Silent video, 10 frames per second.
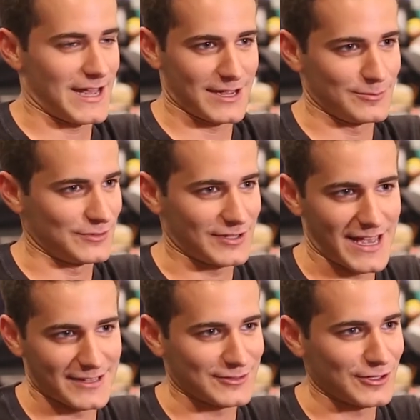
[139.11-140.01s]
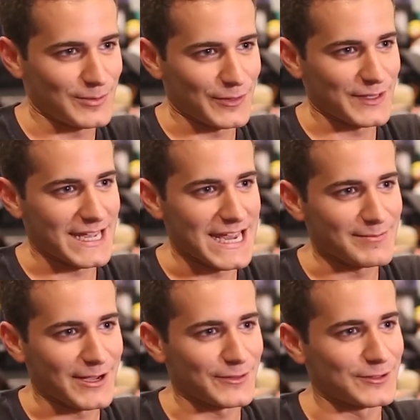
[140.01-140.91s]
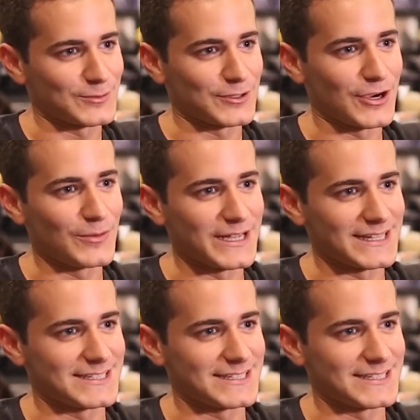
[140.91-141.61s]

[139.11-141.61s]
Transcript: I was asking her about the game, how things were going.